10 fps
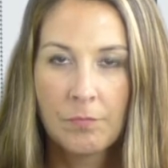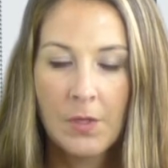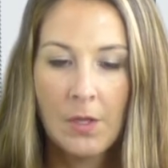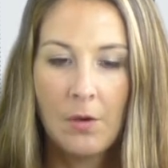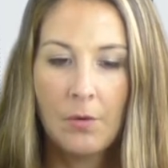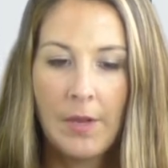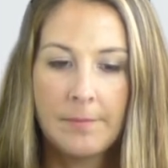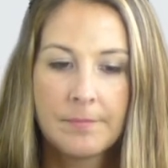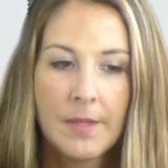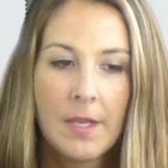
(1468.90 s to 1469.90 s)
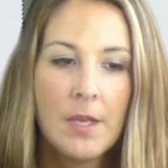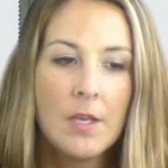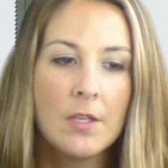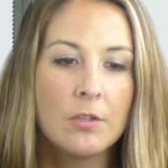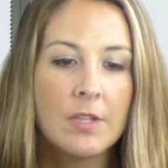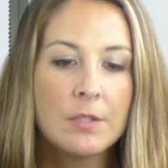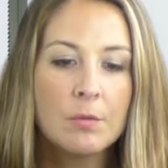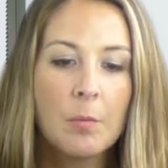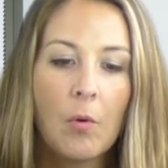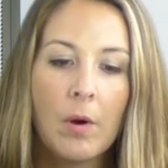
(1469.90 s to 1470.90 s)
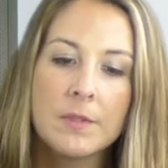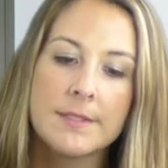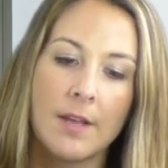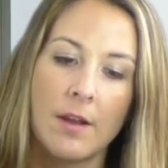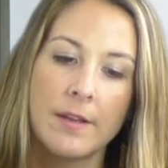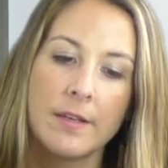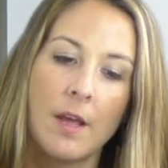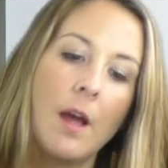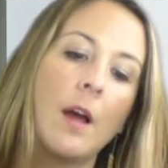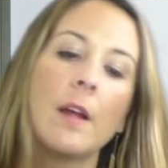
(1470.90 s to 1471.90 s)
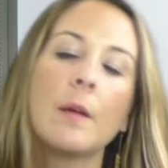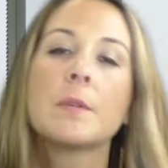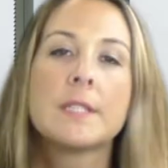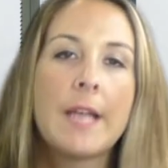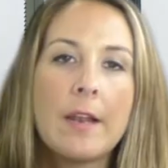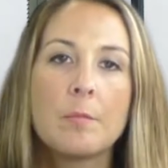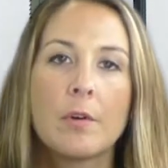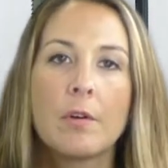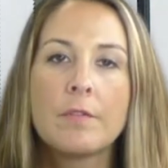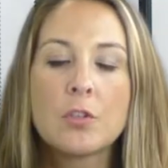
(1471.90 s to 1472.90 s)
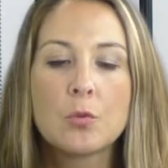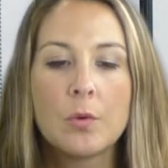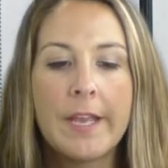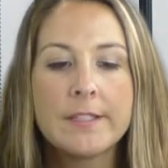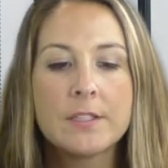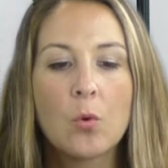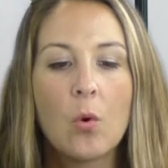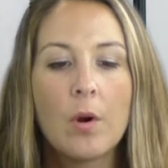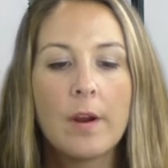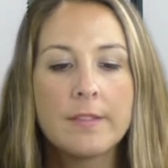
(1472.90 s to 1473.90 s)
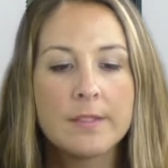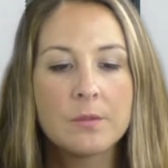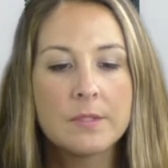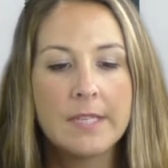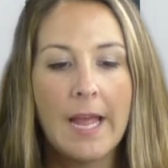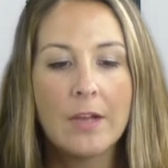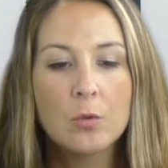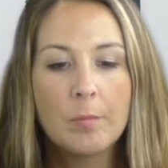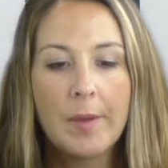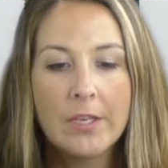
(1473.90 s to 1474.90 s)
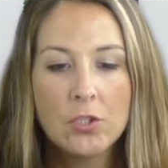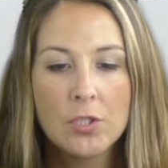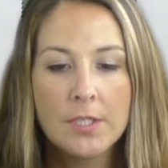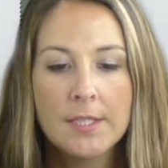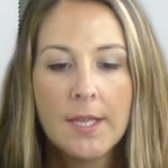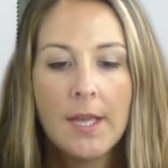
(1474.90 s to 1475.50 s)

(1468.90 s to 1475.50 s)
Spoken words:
Okay, so this report was done, it was an Edinburgh visual gait score, and this was an actual patient.